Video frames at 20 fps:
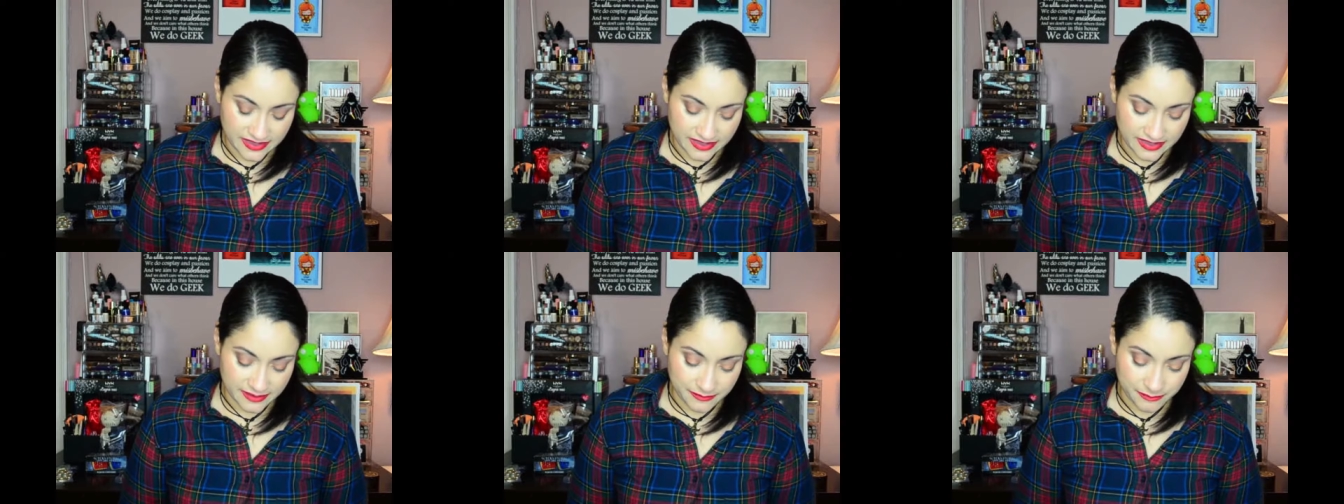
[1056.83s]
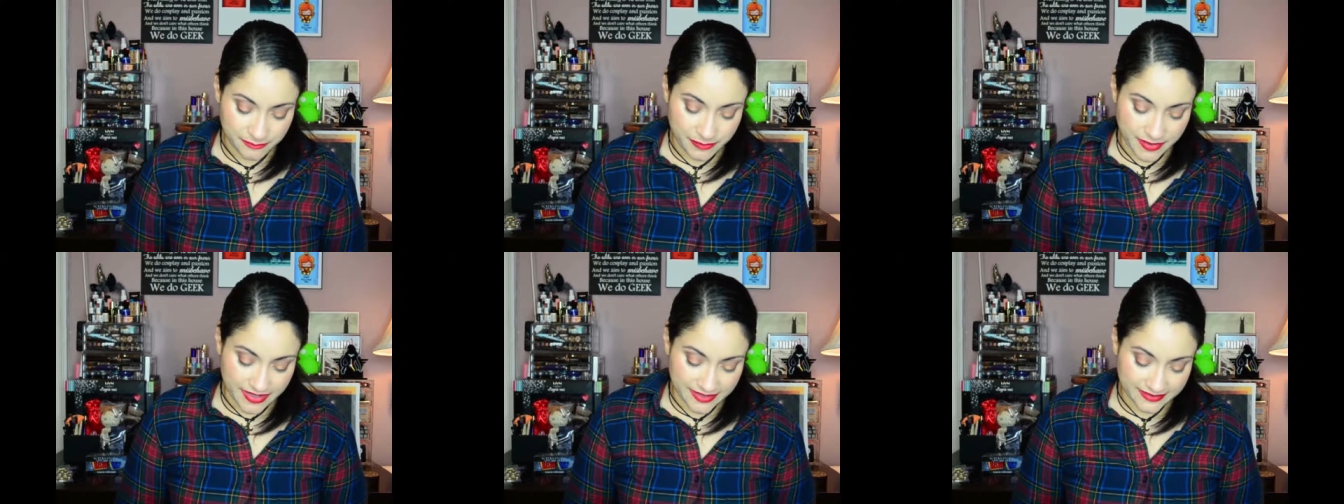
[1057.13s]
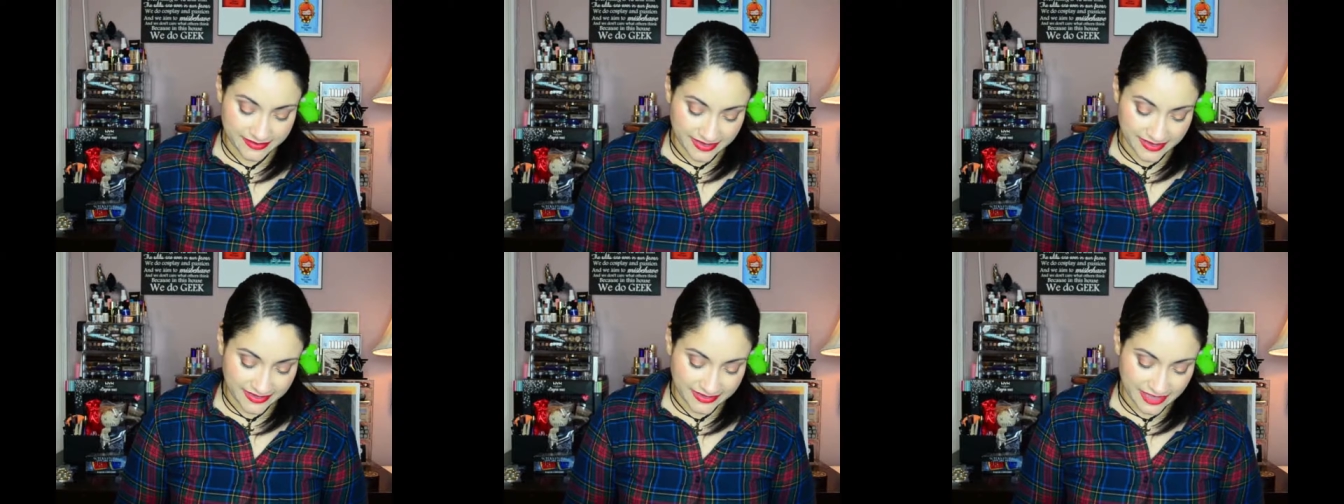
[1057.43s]
it
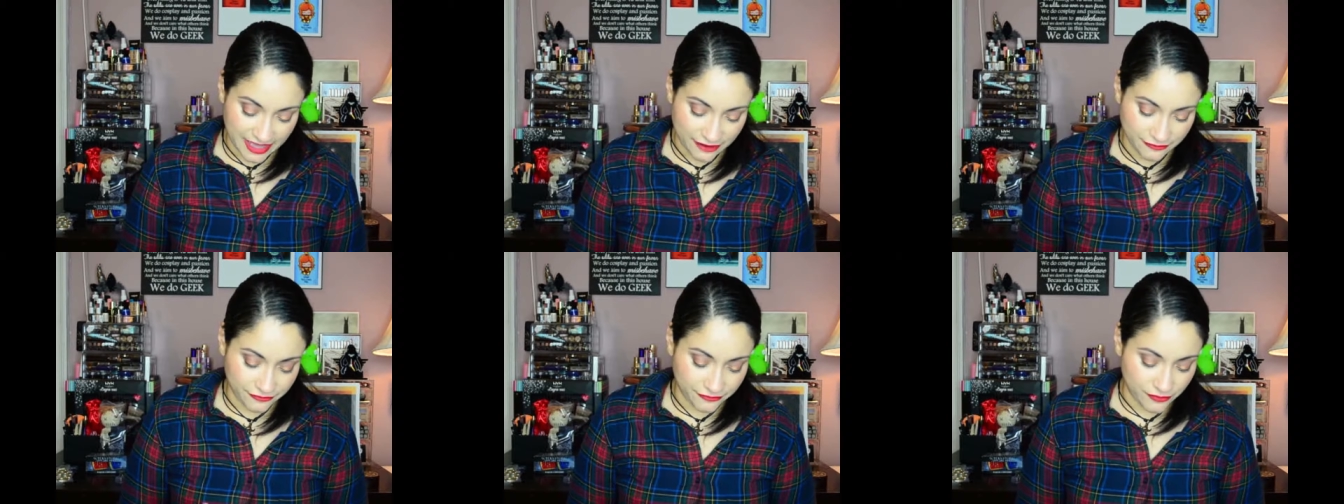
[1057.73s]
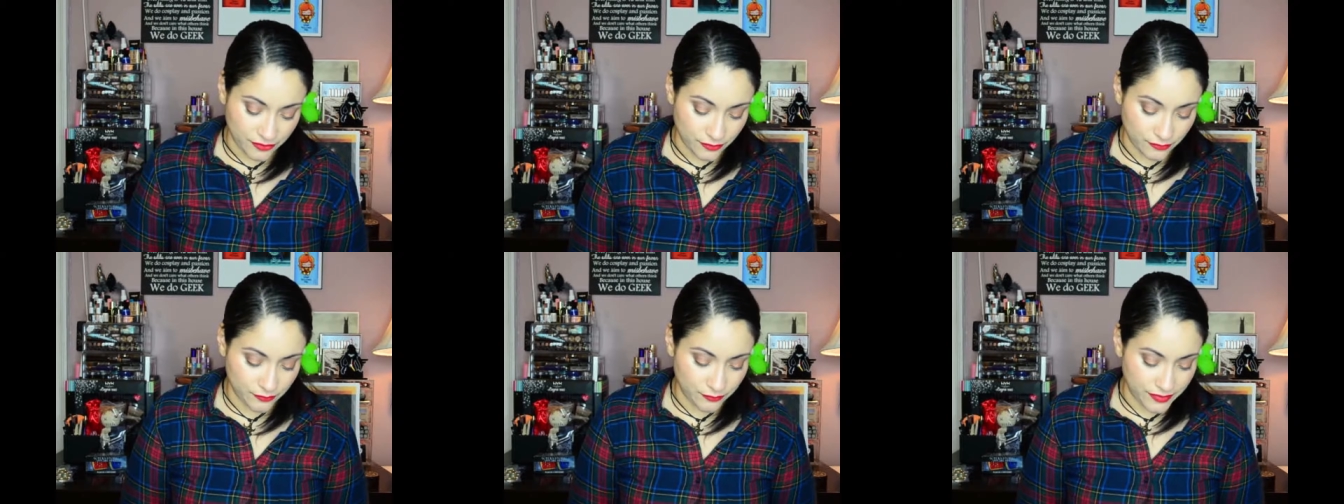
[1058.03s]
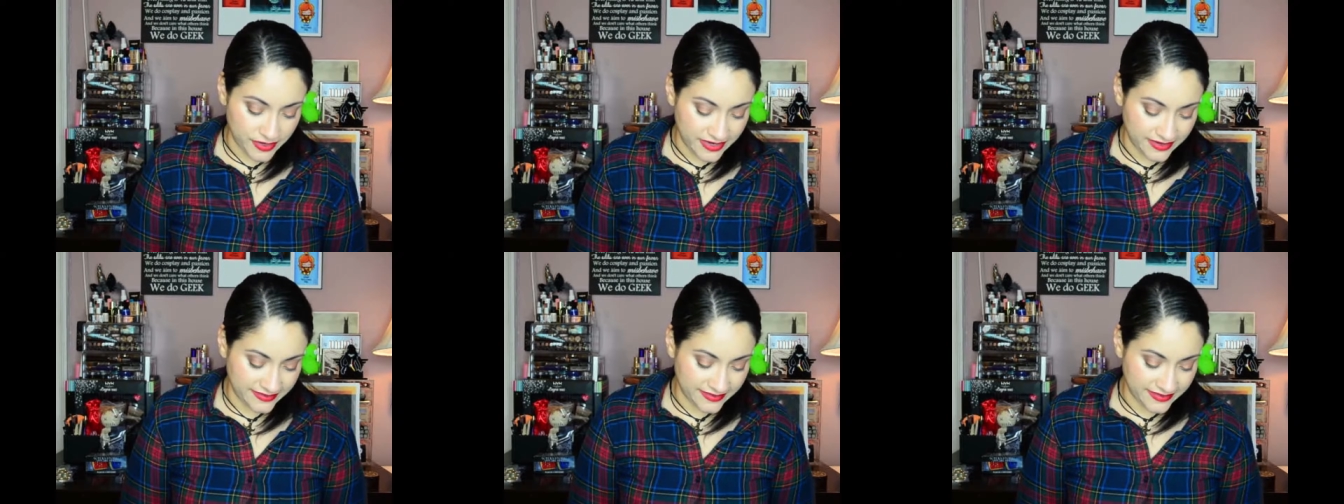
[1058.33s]
bends like that for a
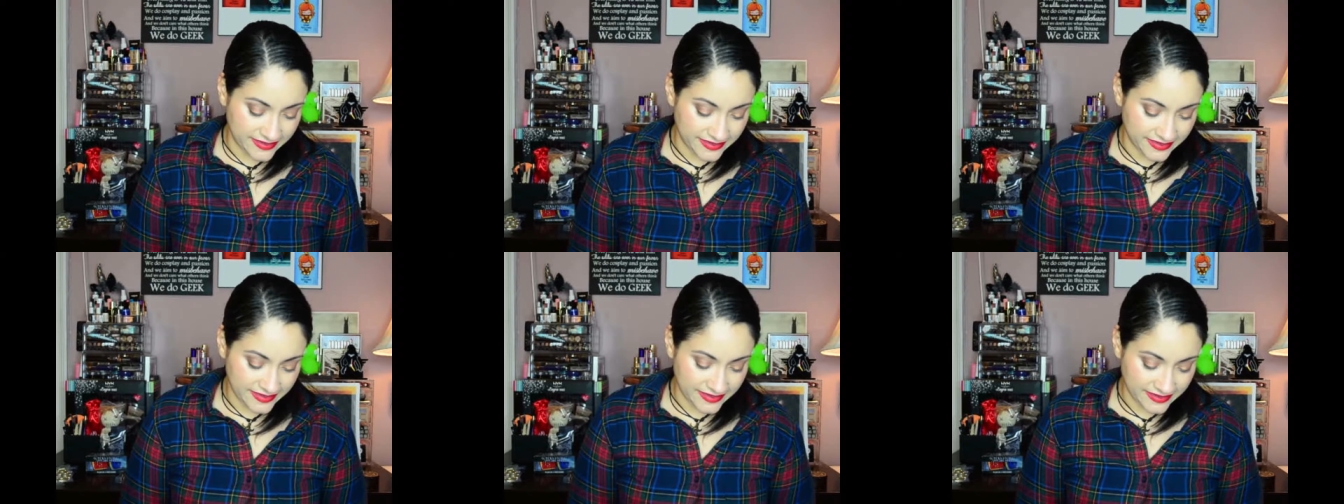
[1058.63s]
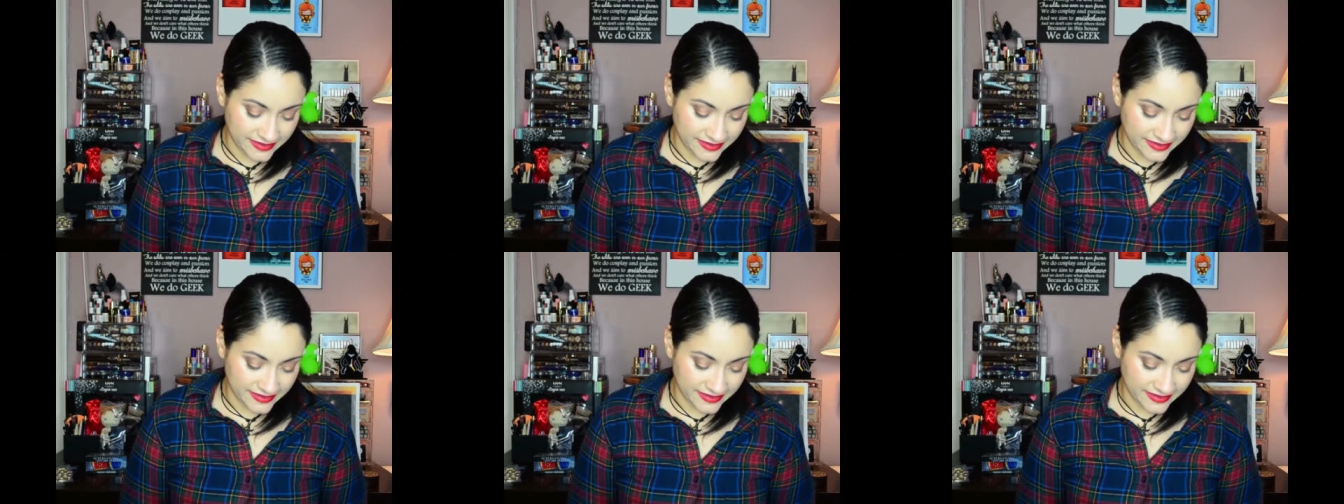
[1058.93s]
reason.